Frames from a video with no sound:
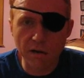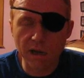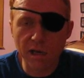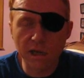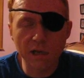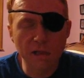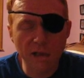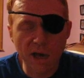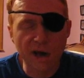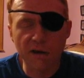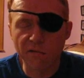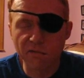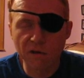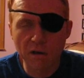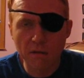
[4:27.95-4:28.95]
and he
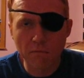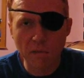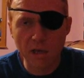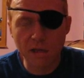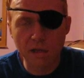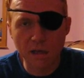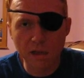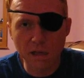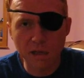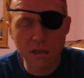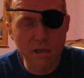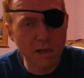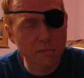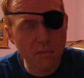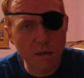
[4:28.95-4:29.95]
left basically the
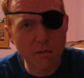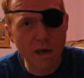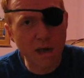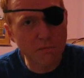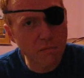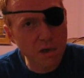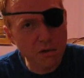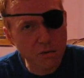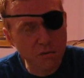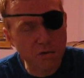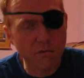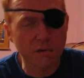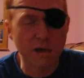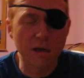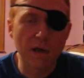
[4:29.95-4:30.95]
same time I had my
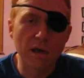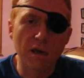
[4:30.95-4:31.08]
surgery.